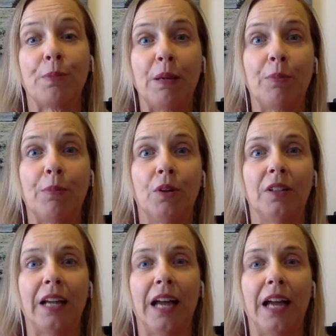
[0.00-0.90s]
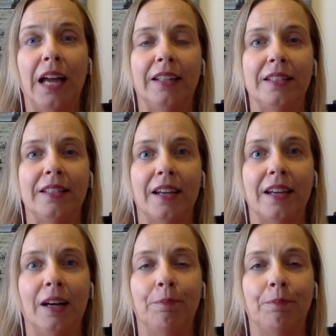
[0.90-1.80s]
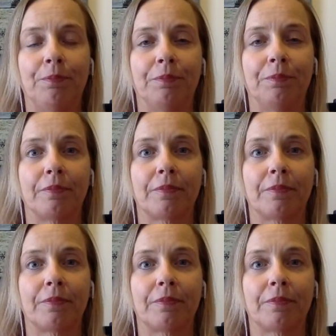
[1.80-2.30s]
people and um,